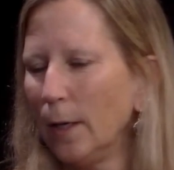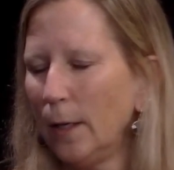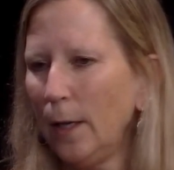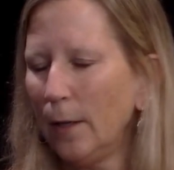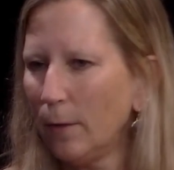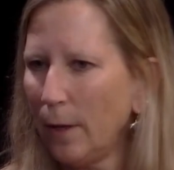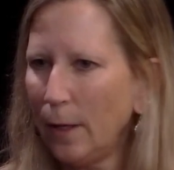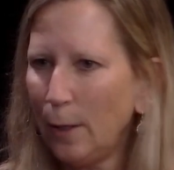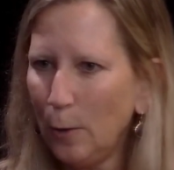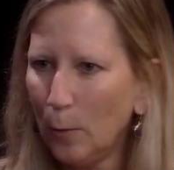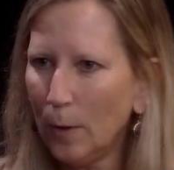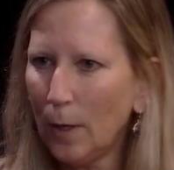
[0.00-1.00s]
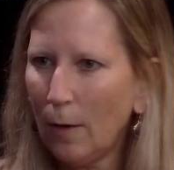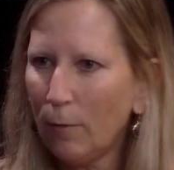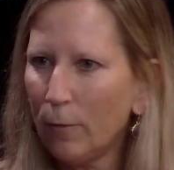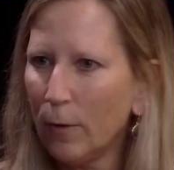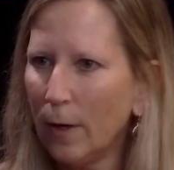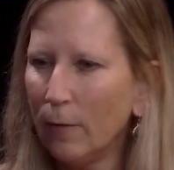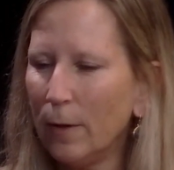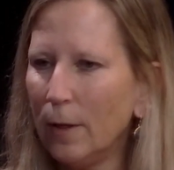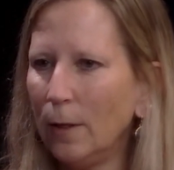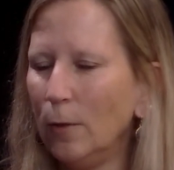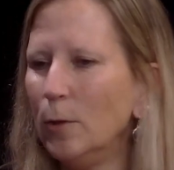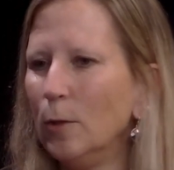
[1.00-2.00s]
I can't thank you enough for
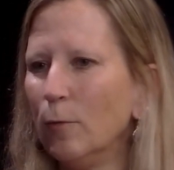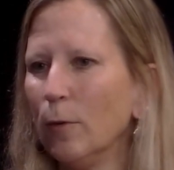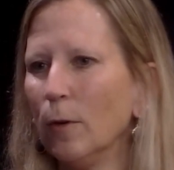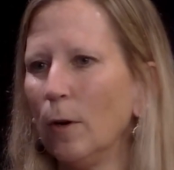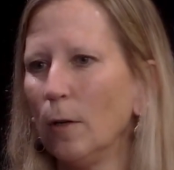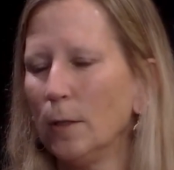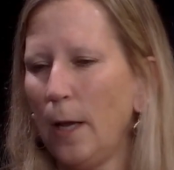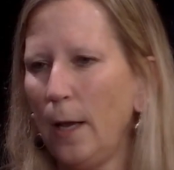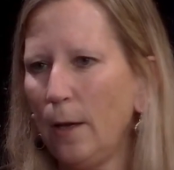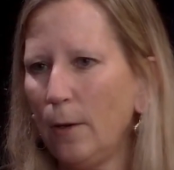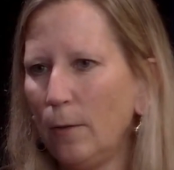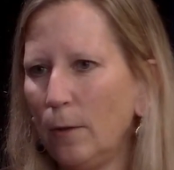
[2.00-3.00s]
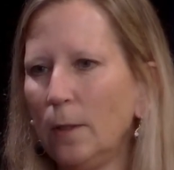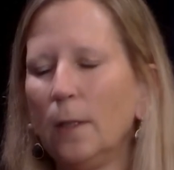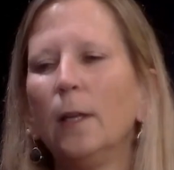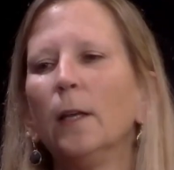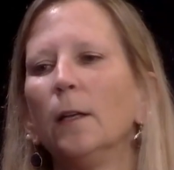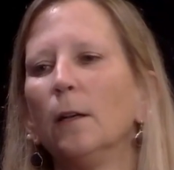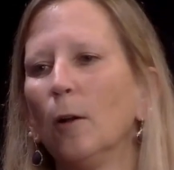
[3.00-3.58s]
everything you do for our town and